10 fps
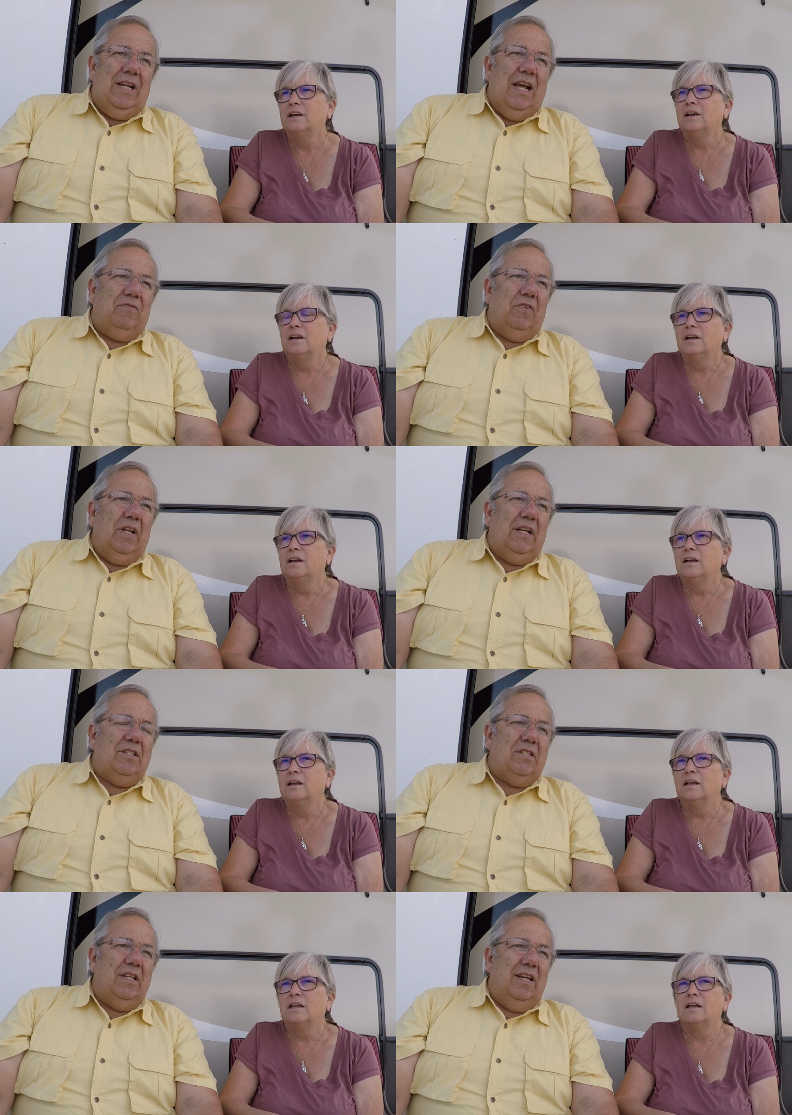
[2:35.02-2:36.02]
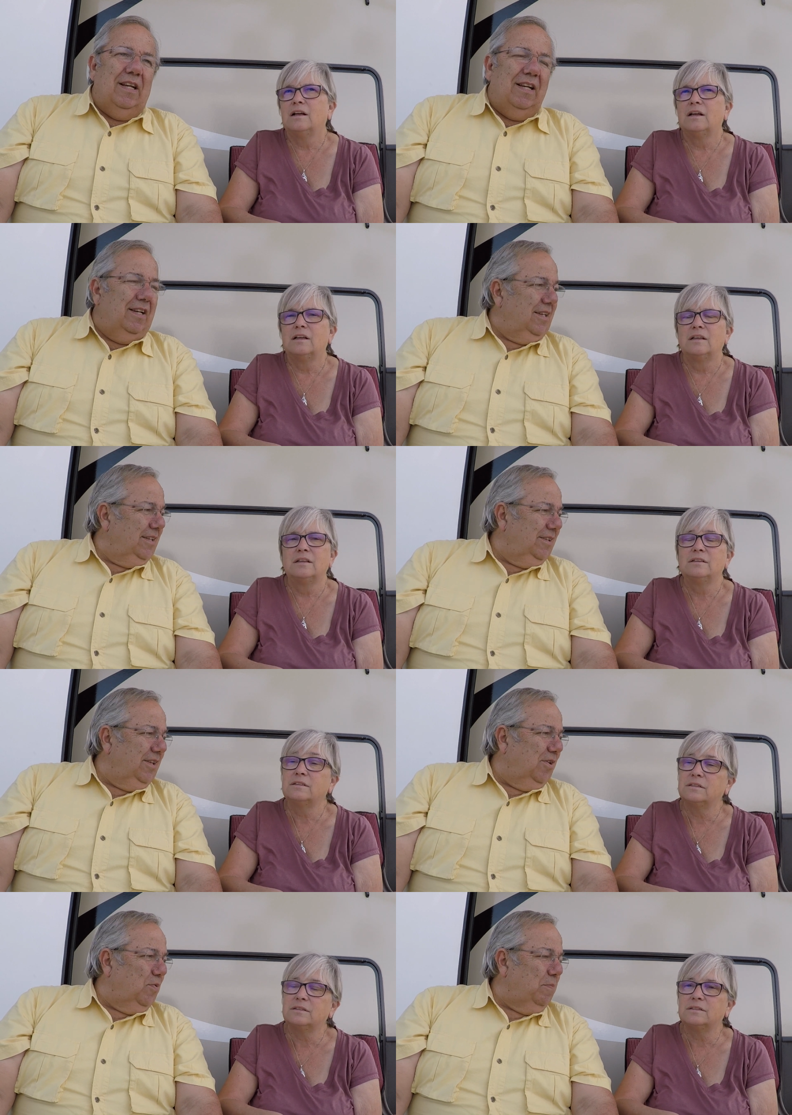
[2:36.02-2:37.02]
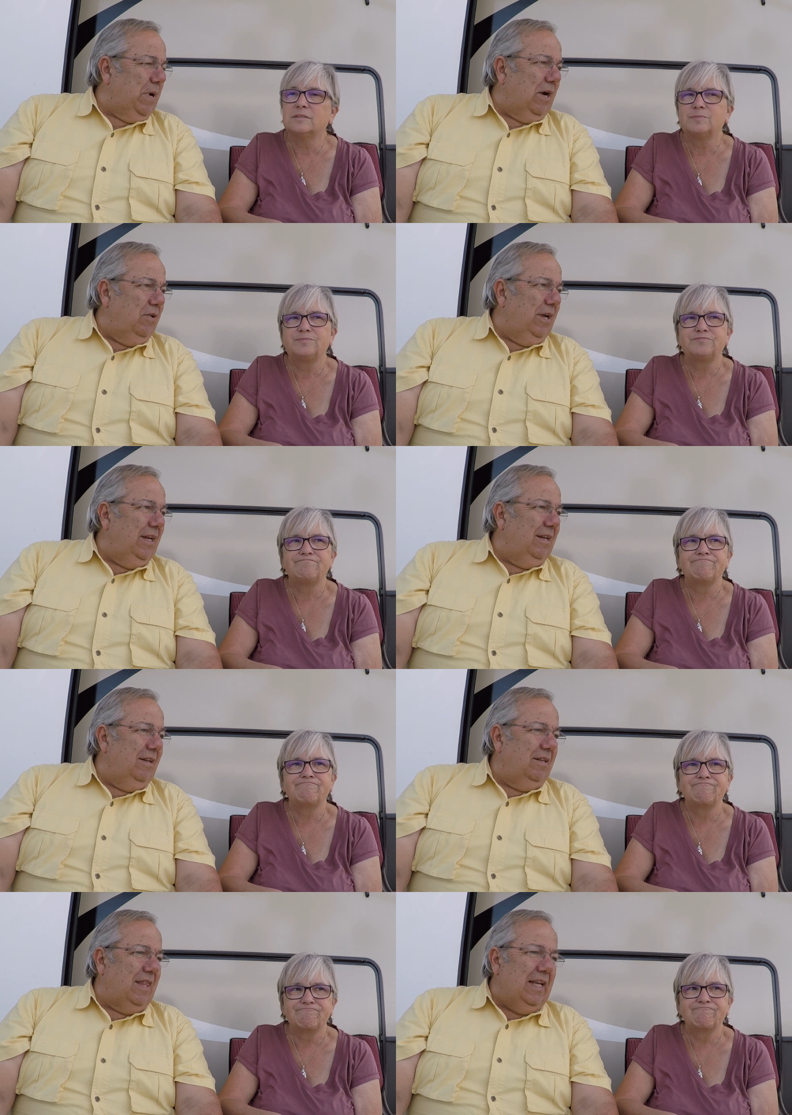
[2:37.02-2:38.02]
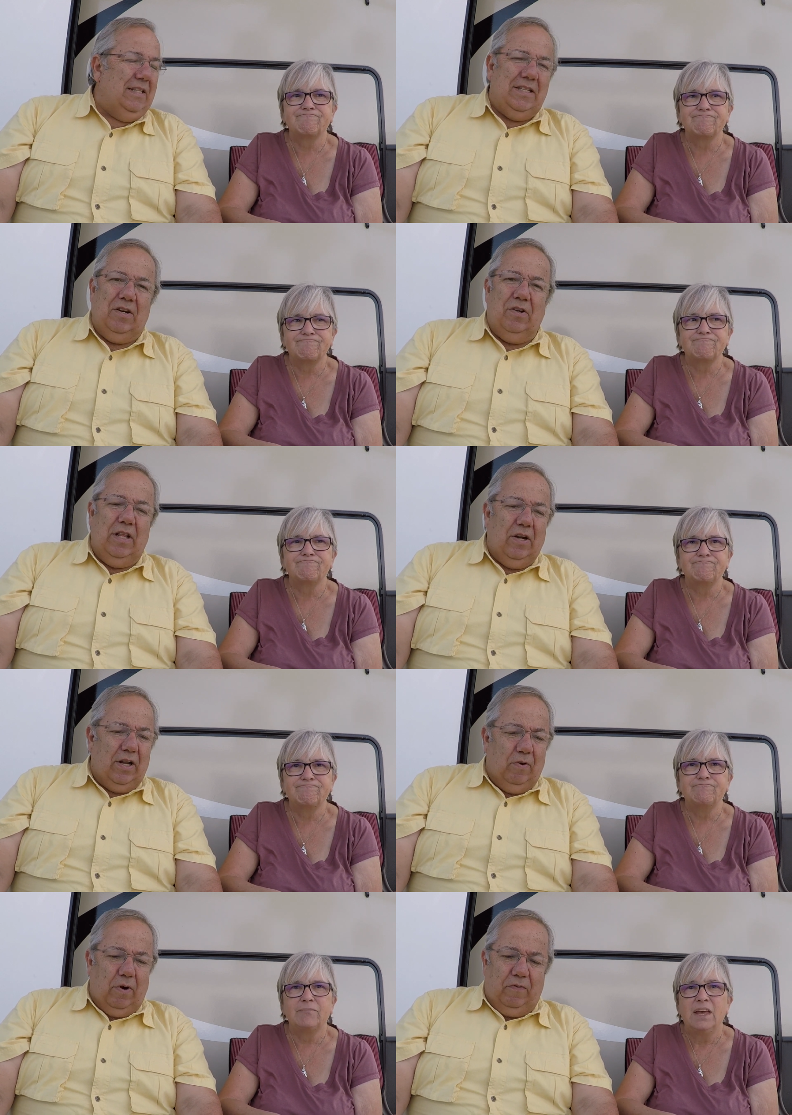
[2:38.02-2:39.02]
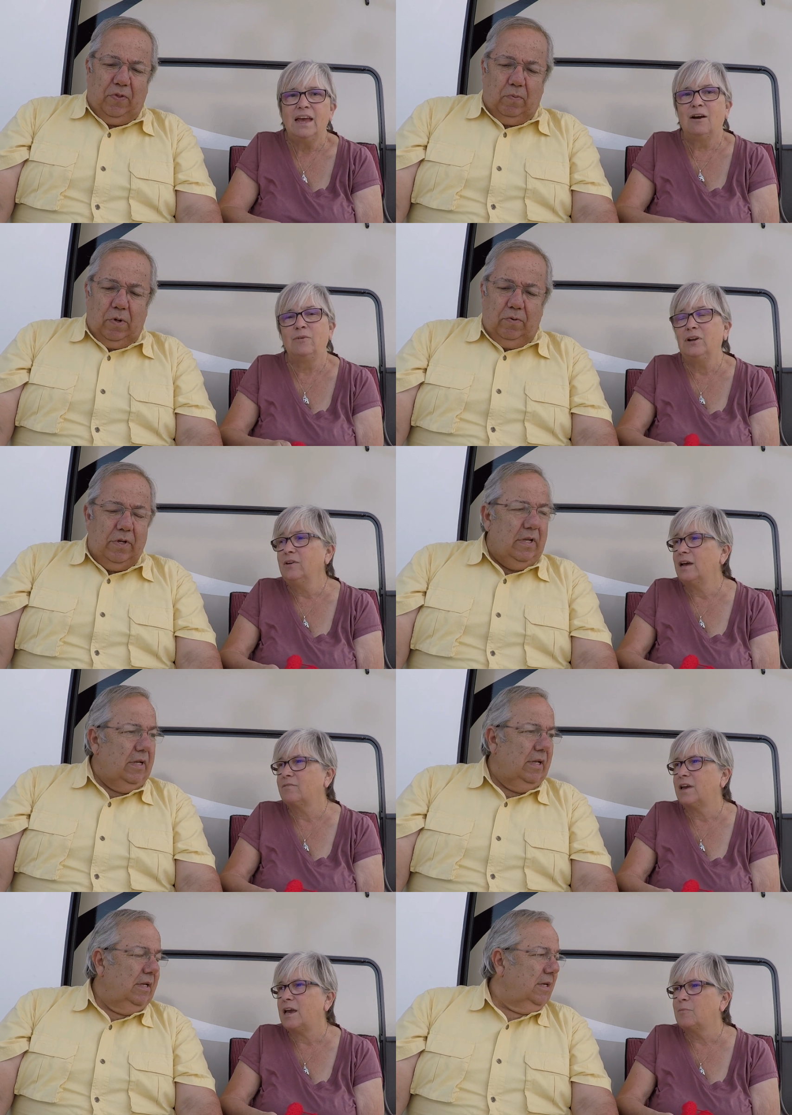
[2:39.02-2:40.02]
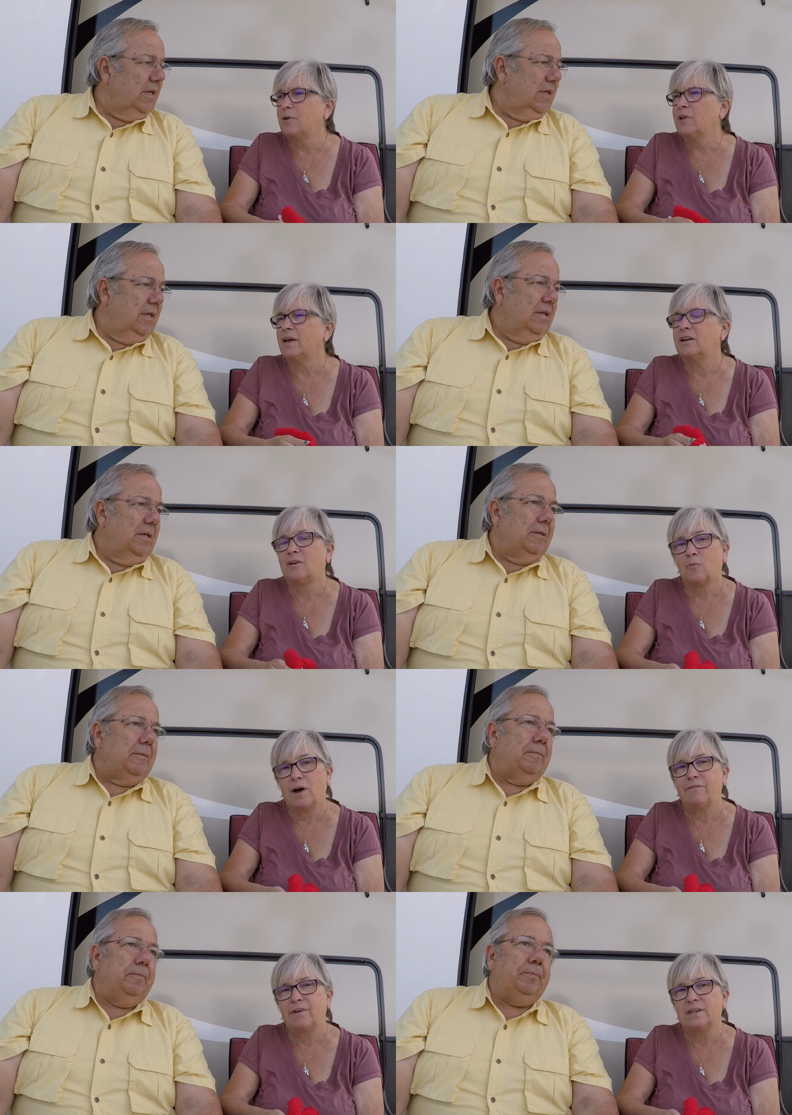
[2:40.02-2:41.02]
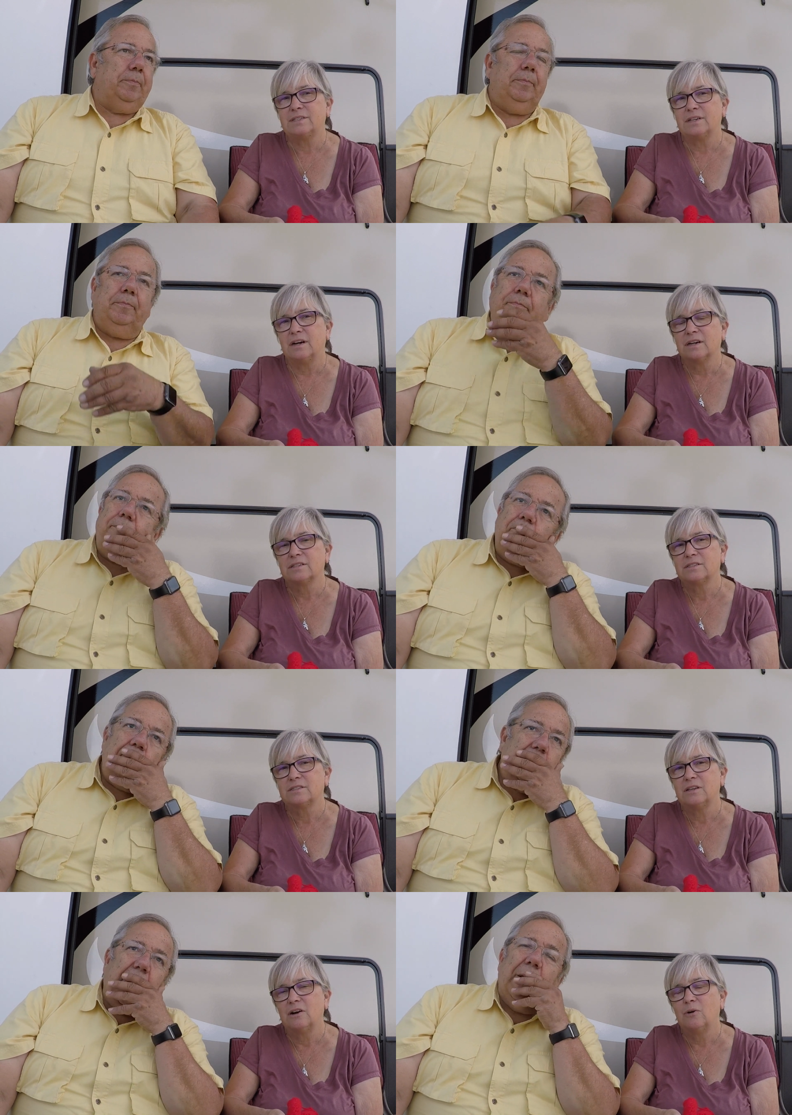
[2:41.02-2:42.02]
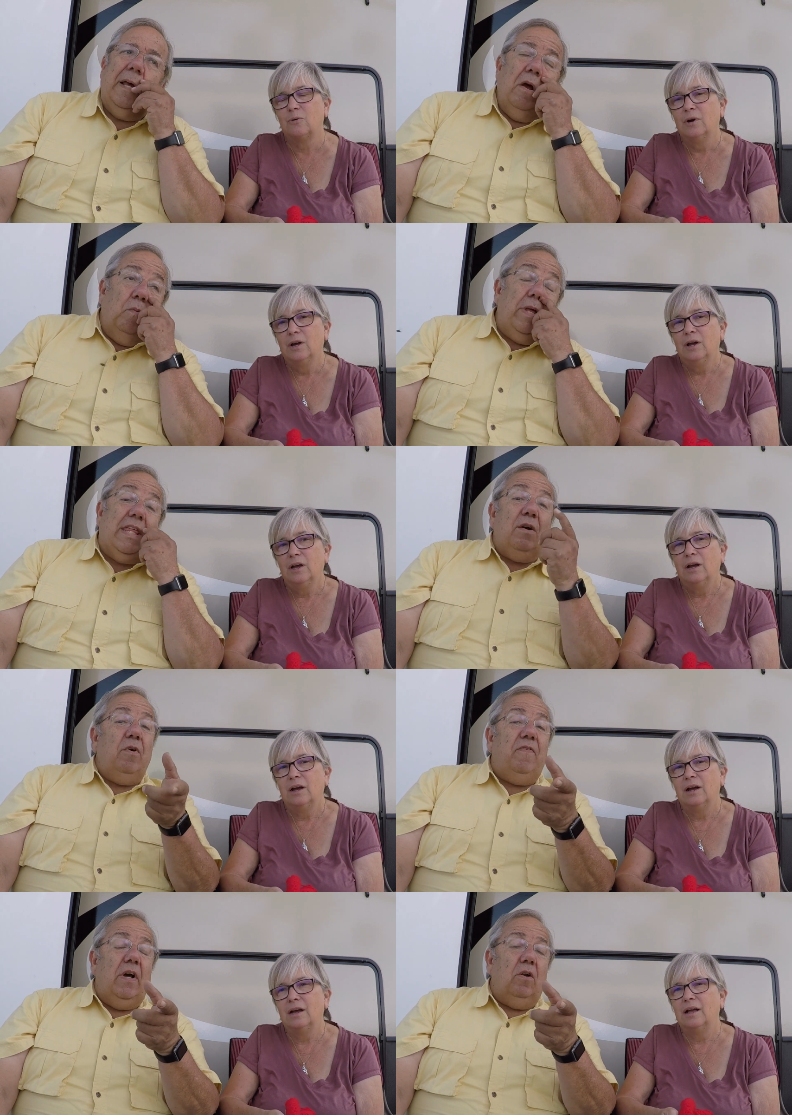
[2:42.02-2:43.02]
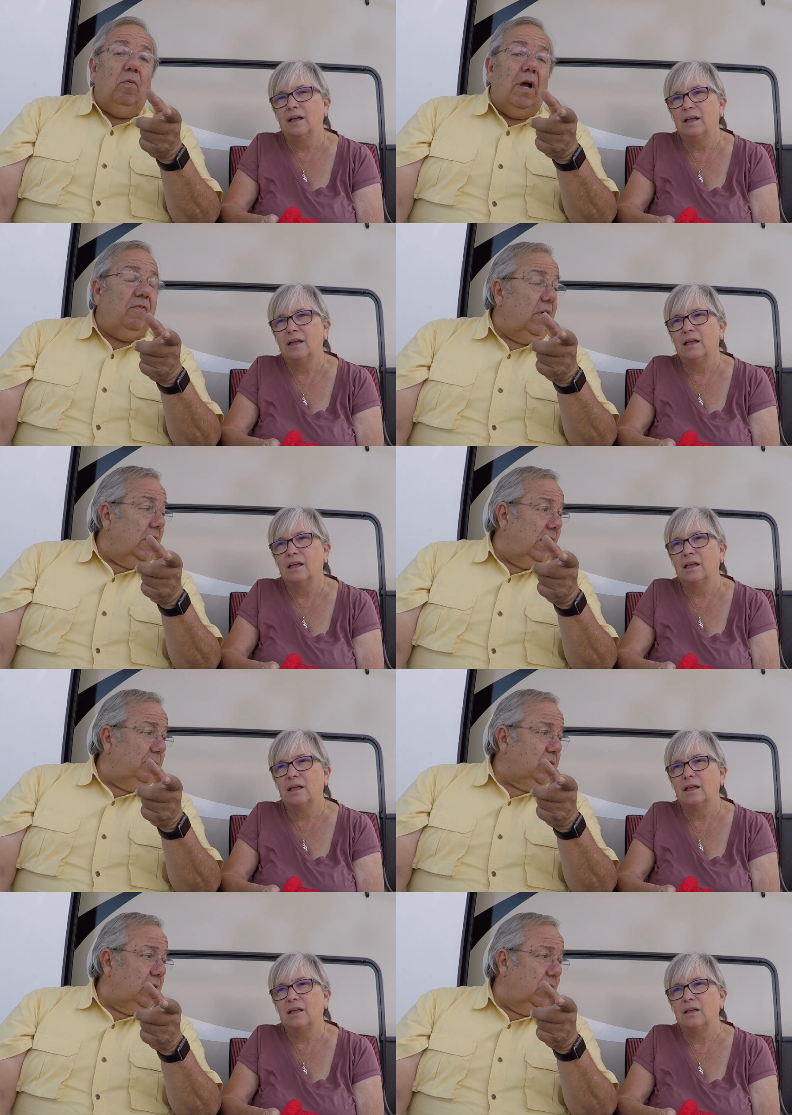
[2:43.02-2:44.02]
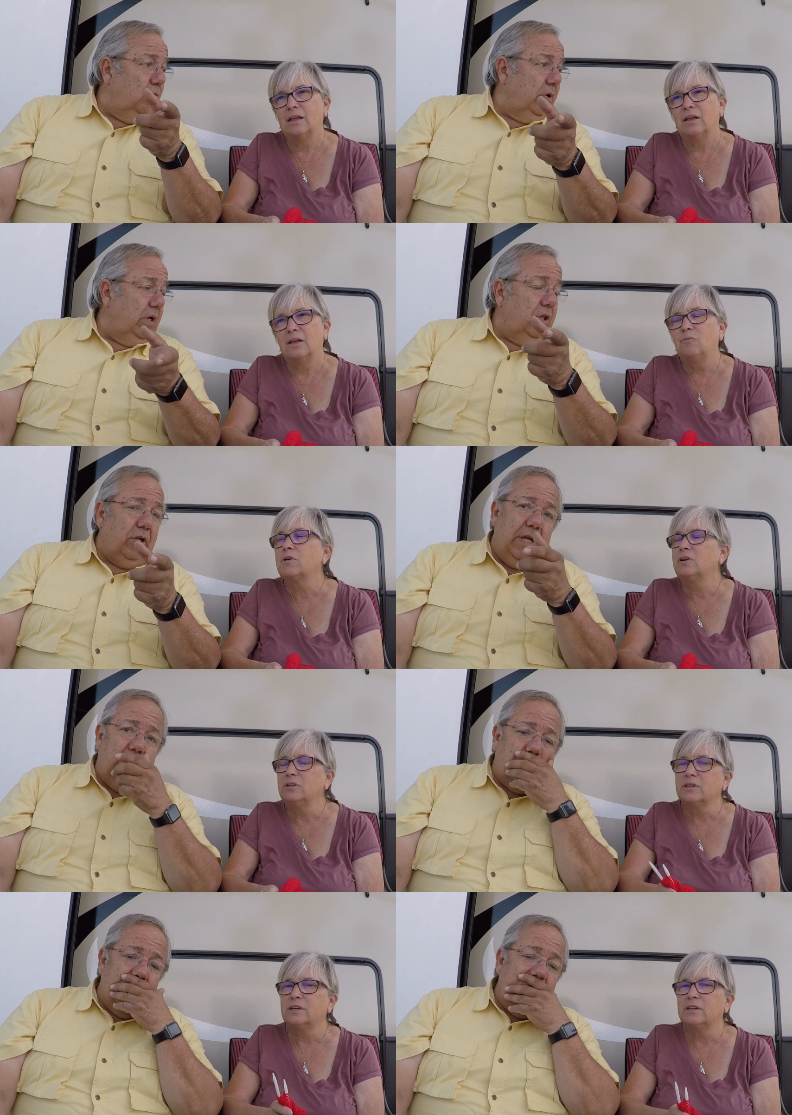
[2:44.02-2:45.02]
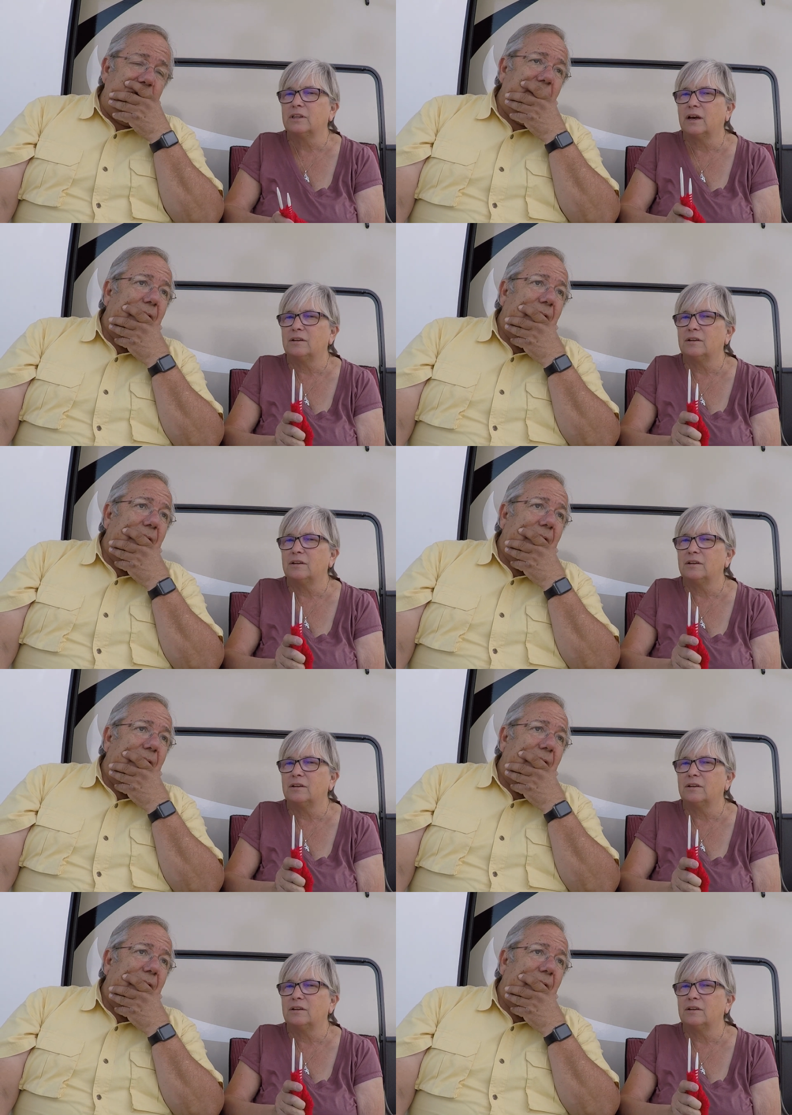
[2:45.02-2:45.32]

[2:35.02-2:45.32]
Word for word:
Speaker 1: Netflix, uh, uh-huh. you know, repairing things here and there to get ready for the. And we don't
Speaker 2: have cable, and our Wi-Fi sucks, so.
Speaker 1: We think we found a Wi-Fi option, though. We're going to look. We're going to look into that,